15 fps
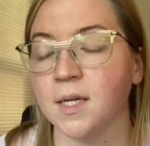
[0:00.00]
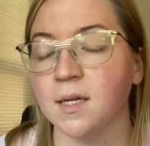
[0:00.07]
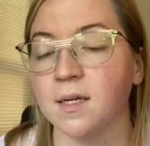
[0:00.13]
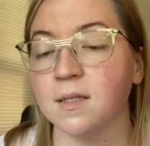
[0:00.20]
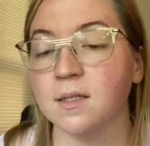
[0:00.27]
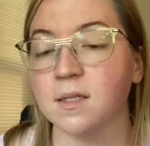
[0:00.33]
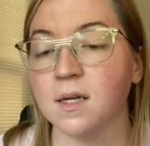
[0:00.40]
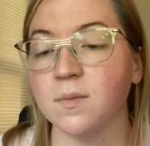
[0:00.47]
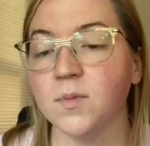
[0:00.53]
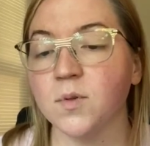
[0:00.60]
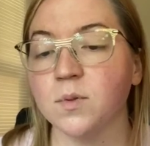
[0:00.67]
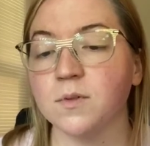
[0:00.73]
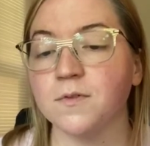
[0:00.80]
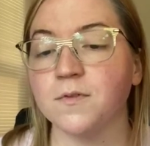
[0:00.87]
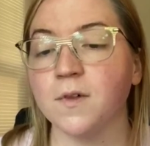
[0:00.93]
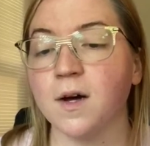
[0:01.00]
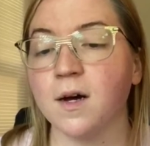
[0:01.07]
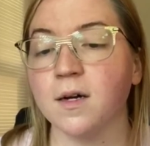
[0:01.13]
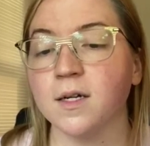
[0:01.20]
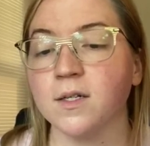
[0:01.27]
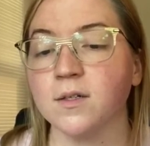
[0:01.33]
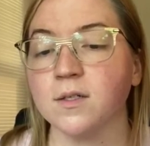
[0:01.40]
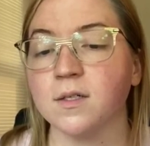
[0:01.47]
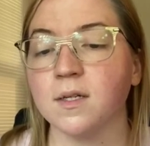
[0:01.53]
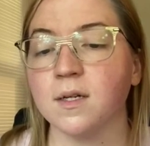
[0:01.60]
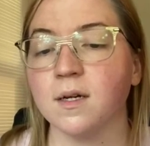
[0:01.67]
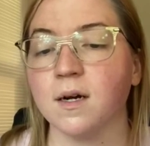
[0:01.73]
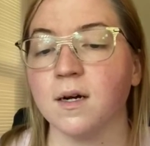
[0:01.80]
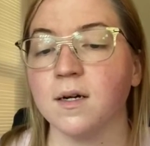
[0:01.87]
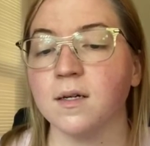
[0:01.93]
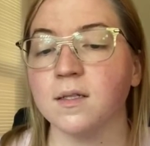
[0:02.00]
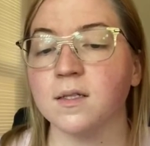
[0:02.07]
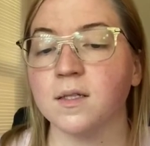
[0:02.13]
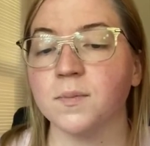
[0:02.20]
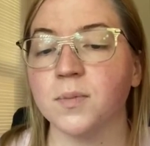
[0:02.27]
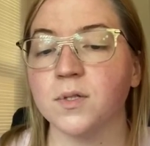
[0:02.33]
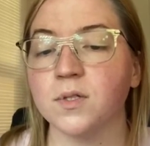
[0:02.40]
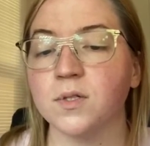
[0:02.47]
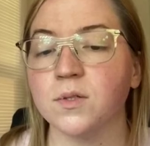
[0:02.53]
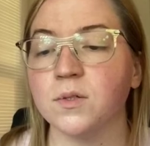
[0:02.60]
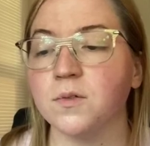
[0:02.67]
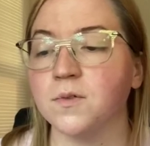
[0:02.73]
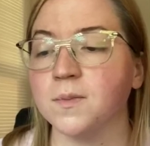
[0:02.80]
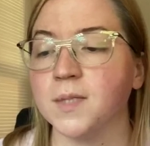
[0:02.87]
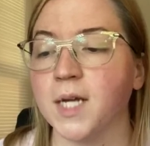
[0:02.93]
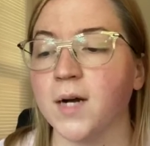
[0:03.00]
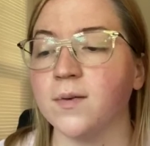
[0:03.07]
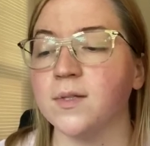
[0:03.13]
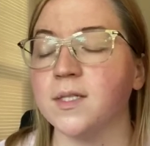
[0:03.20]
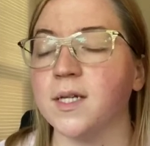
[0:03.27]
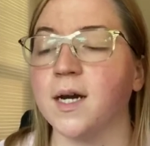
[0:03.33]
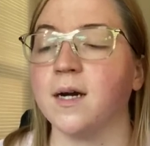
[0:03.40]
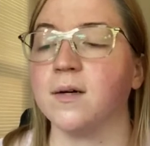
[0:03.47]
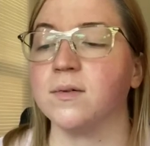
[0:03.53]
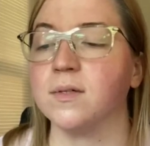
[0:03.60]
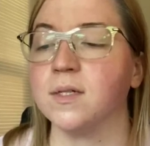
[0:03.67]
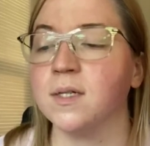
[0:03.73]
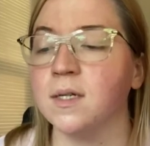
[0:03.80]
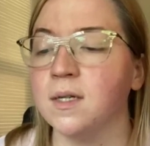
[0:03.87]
and some you will flog in your synagogues and pursue from town to town,